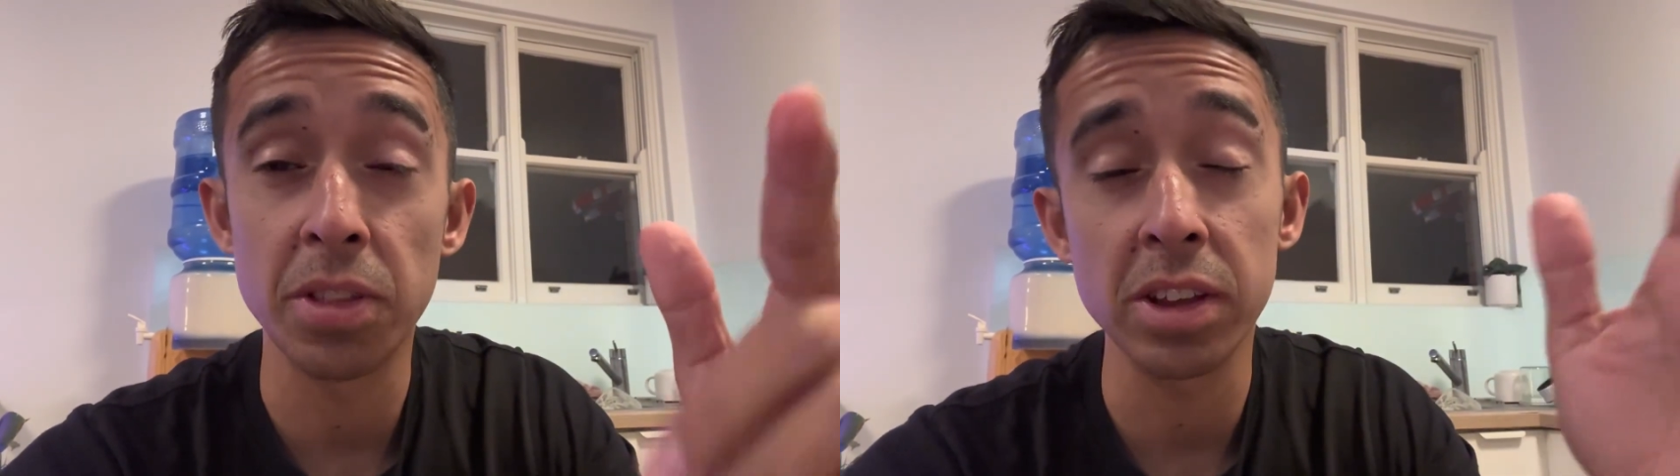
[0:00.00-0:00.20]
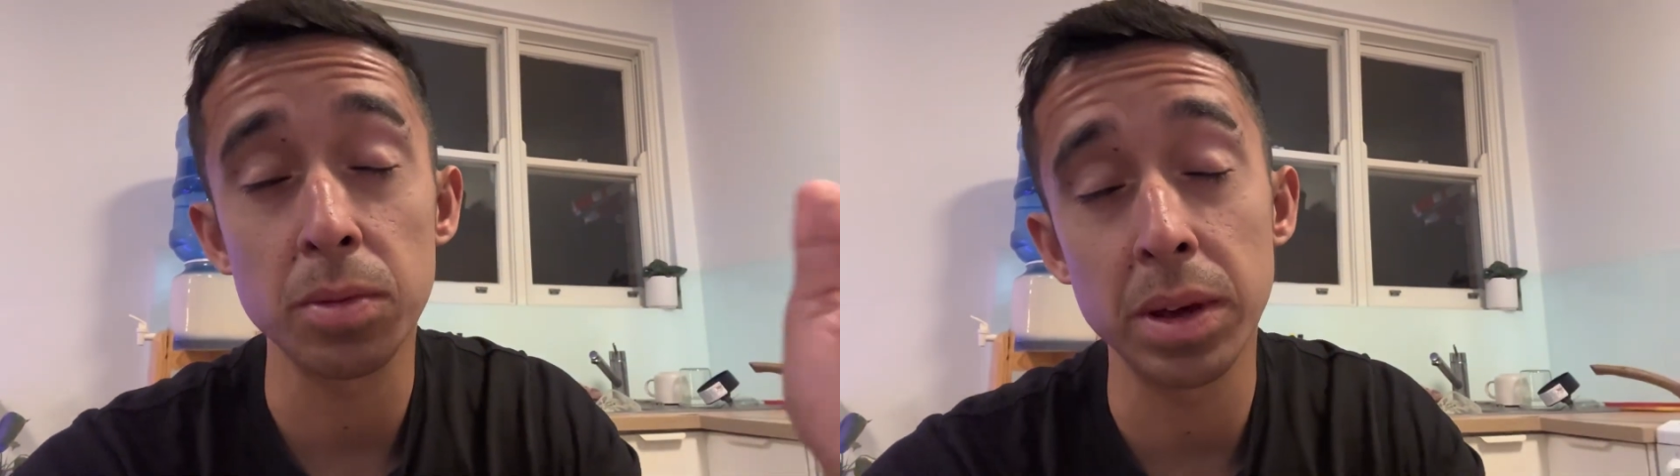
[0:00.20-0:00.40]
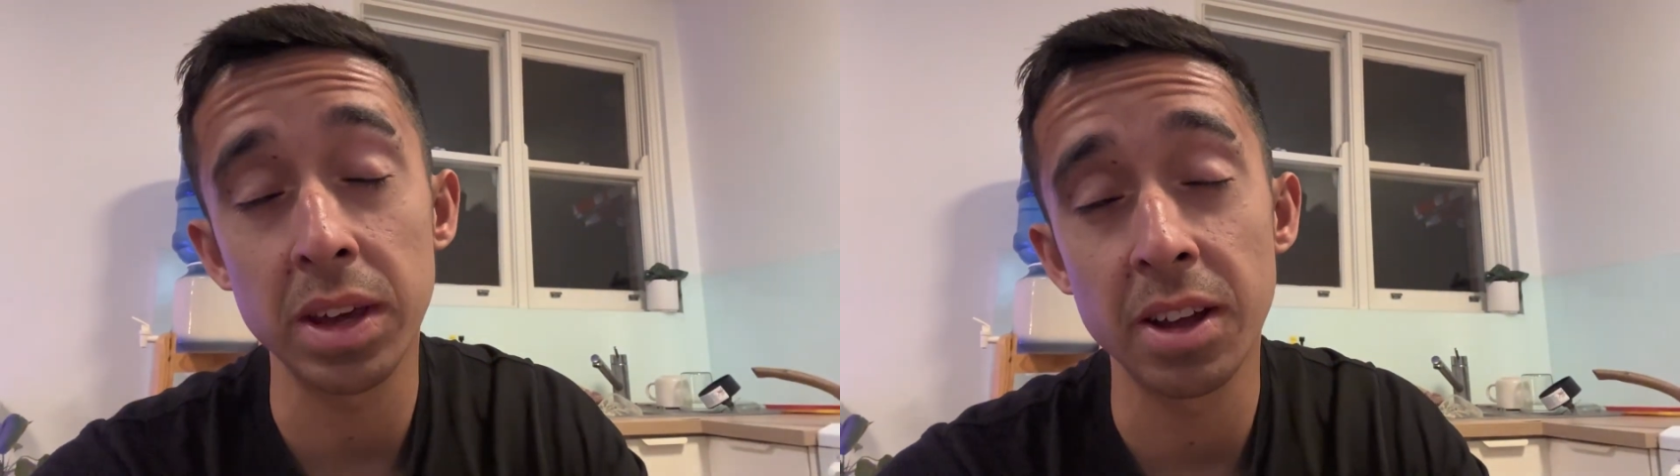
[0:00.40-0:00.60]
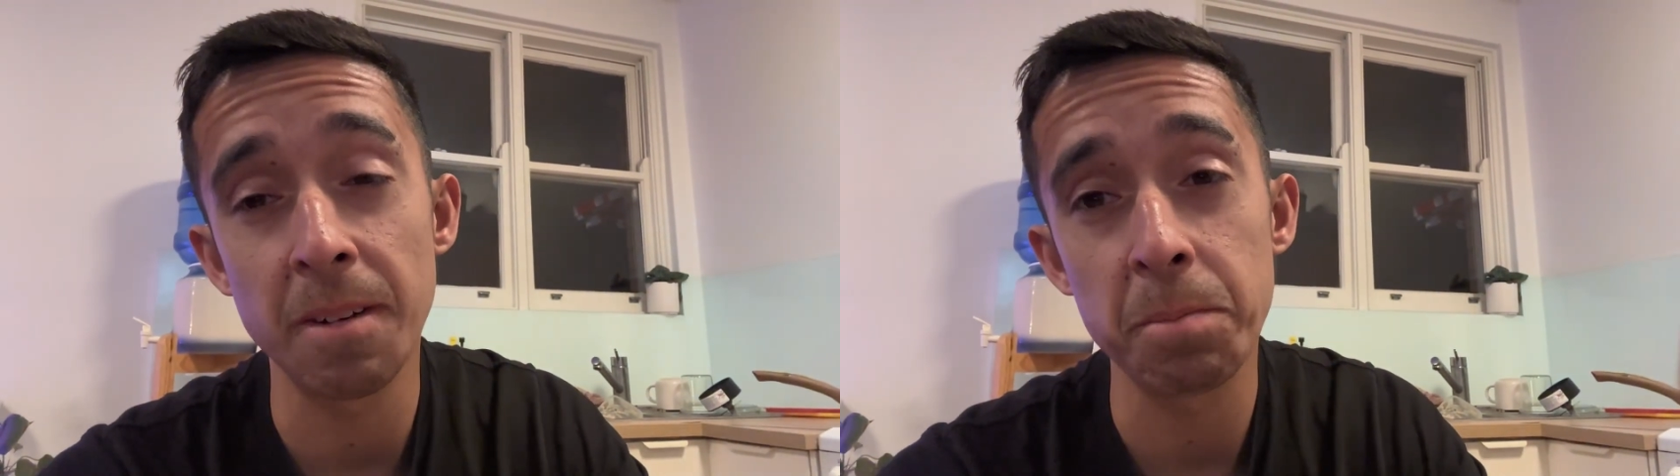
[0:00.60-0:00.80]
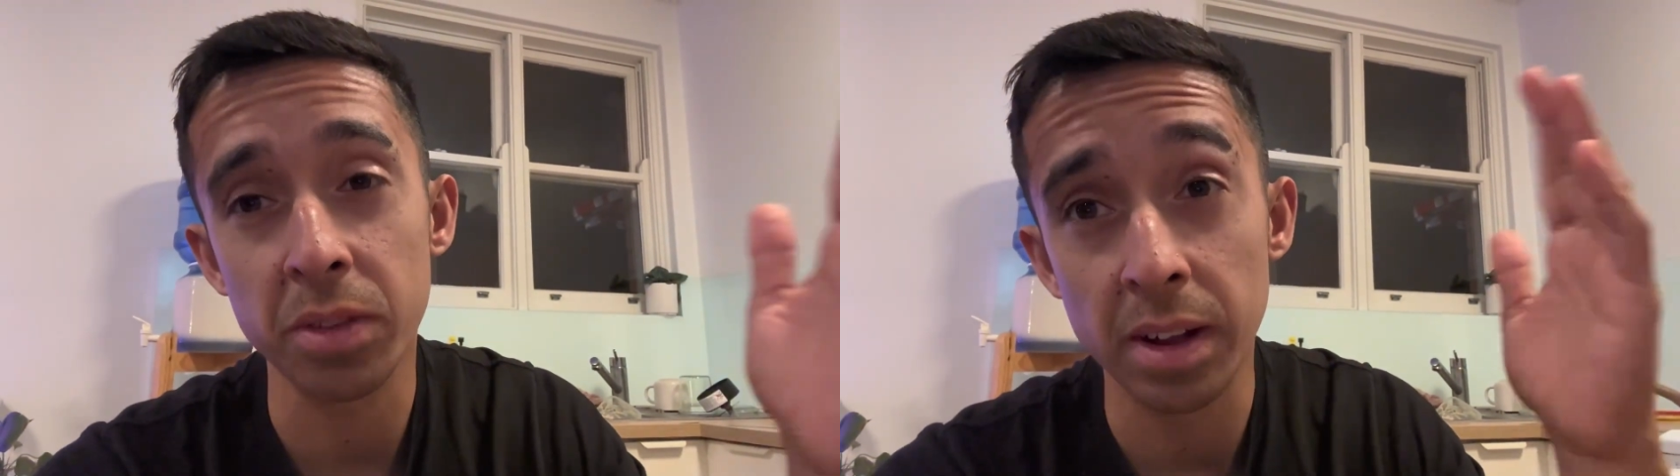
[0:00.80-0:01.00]
Thanks for being here,
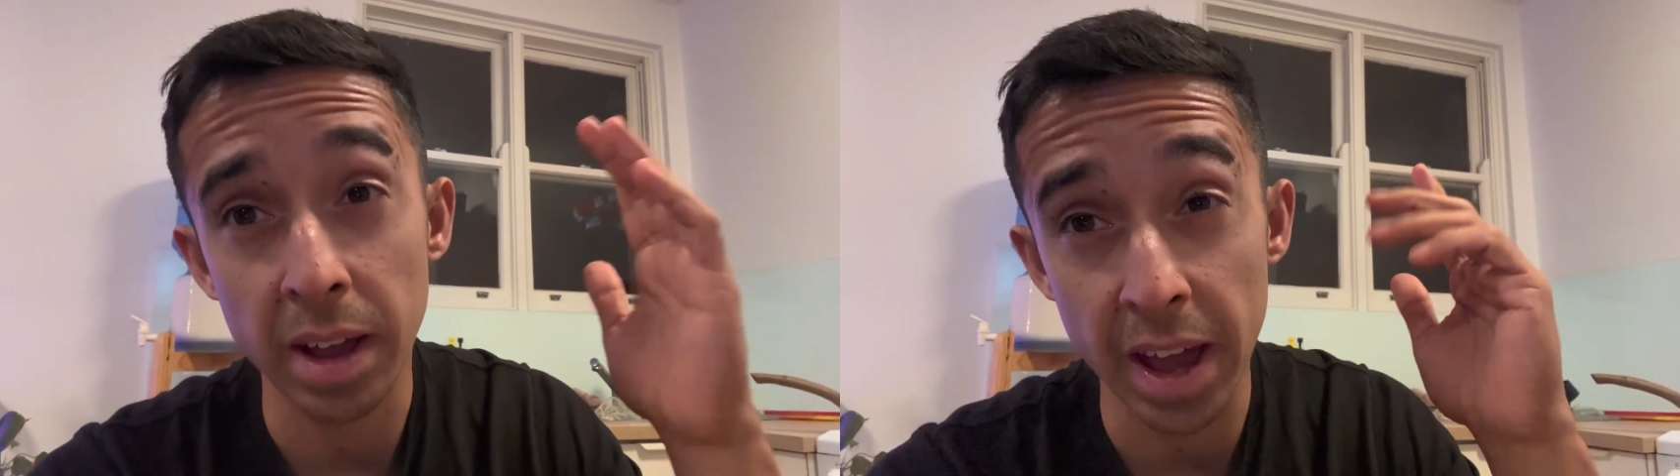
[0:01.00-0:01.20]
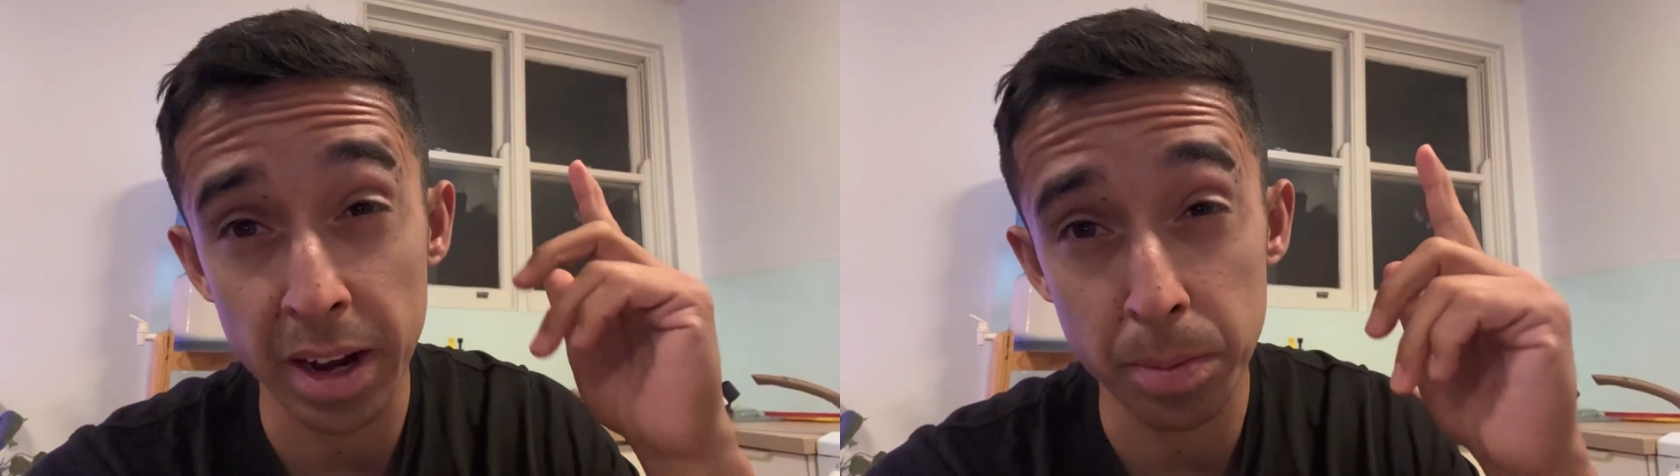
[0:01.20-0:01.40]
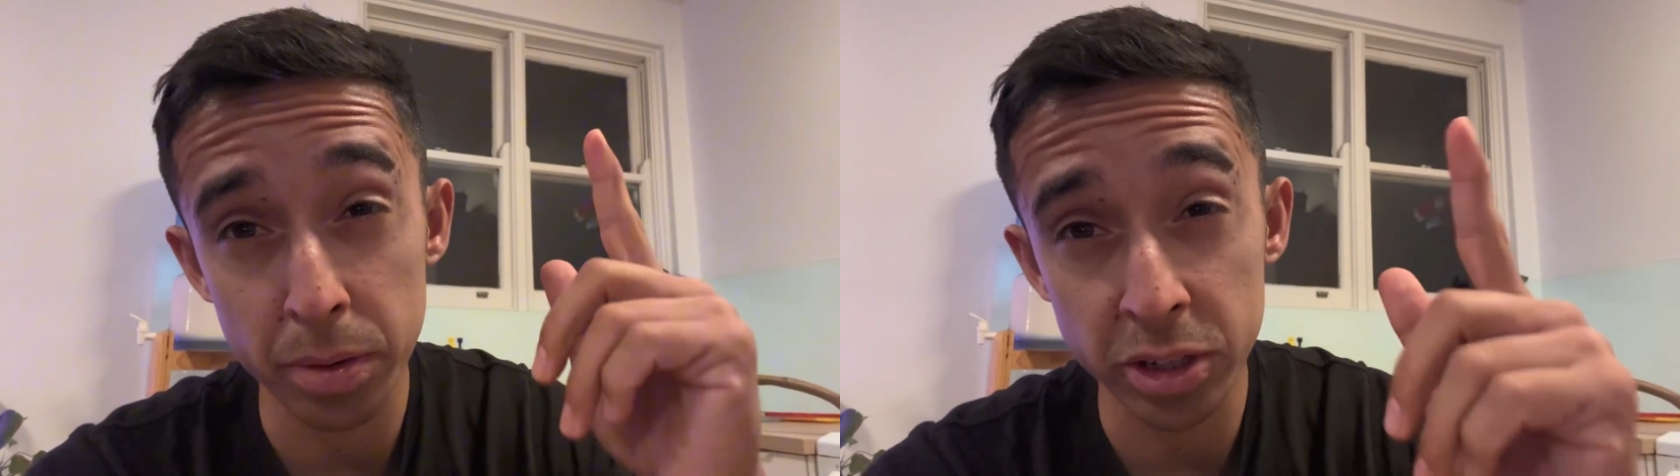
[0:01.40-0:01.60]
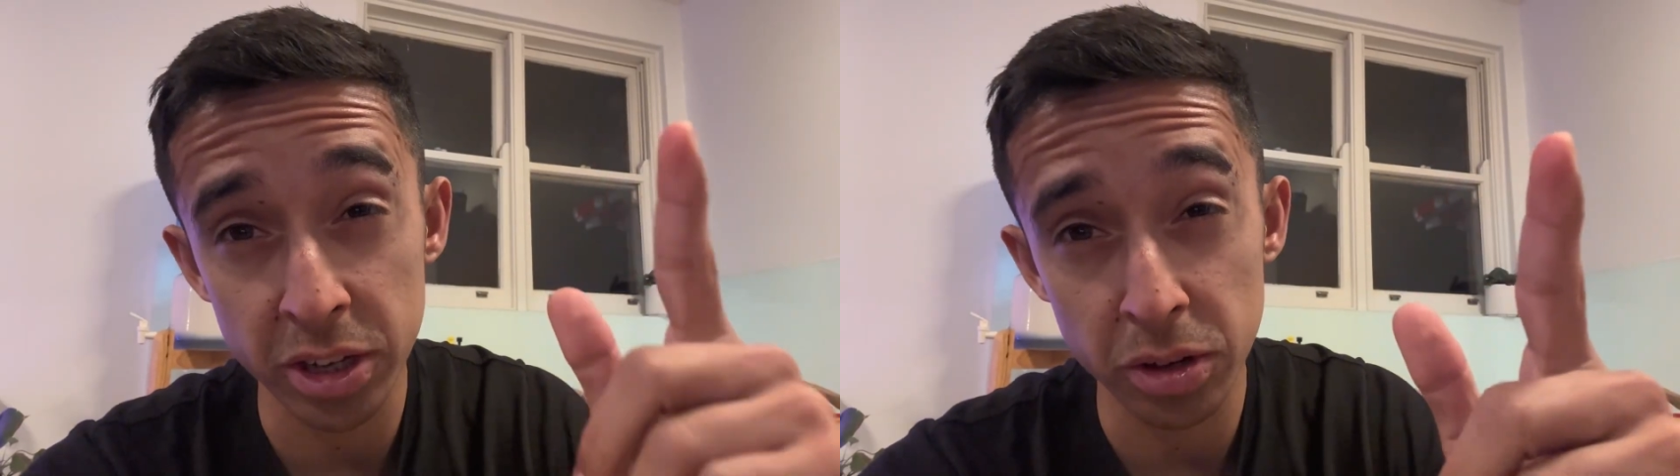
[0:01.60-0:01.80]
and I appreciate